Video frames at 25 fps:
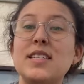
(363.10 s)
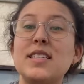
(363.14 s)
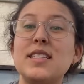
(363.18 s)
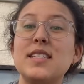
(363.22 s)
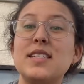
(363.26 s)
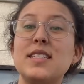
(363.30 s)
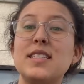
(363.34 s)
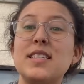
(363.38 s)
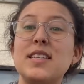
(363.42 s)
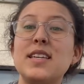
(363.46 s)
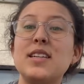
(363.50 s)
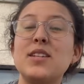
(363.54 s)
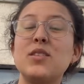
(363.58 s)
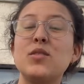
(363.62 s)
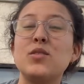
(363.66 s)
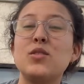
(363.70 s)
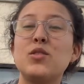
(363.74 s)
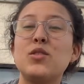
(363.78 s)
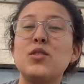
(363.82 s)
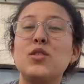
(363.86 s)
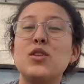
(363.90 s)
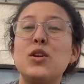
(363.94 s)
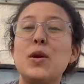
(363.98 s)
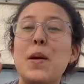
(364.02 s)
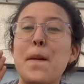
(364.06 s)
a signal
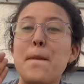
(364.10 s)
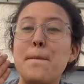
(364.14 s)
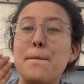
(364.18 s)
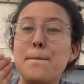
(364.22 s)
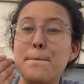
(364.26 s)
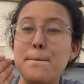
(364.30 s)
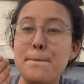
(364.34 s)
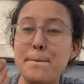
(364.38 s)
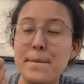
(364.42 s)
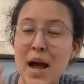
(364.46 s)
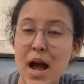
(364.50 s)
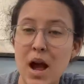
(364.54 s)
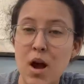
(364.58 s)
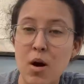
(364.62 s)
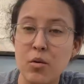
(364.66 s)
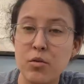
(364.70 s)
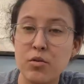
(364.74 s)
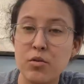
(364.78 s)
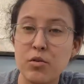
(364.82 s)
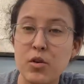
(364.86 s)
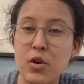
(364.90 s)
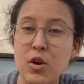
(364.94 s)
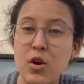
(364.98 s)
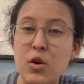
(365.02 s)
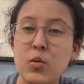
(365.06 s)
to your mouth,
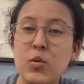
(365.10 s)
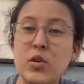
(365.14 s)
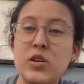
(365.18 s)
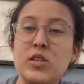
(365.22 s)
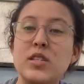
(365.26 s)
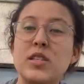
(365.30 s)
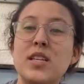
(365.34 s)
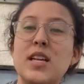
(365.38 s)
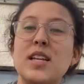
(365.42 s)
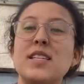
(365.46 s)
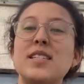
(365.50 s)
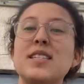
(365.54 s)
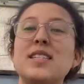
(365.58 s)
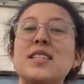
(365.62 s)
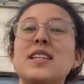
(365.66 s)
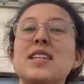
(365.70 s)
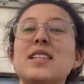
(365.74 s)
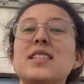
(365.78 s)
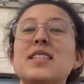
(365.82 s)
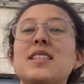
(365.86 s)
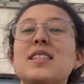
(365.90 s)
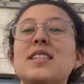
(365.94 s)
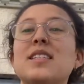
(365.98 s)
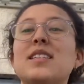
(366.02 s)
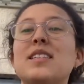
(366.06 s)
which then
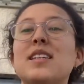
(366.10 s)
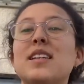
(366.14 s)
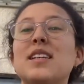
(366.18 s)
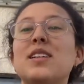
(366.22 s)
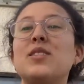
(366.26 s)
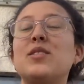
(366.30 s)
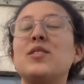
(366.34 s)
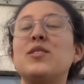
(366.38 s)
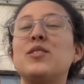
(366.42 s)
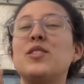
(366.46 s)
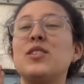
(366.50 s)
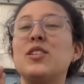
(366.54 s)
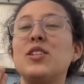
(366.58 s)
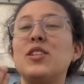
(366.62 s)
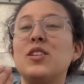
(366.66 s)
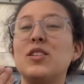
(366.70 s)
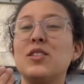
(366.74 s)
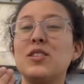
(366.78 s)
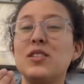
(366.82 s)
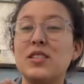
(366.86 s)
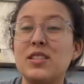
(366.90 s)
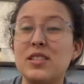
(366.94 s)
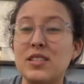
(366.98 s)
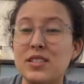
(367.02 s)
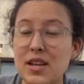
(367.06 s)
sends a signal to your
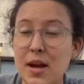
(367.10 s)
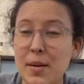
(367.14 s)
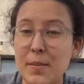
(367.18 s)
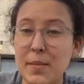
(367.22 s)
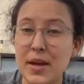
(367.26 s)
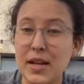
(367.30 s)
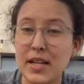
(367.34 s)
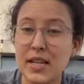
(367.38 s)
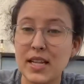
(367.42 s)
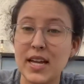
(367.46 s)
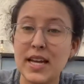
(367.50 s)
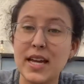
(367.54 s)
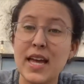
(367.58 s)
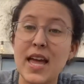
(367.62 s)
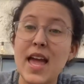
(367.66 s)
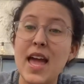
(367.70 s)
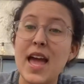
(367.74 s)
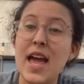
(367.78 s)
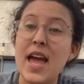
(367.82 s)
stomach, like,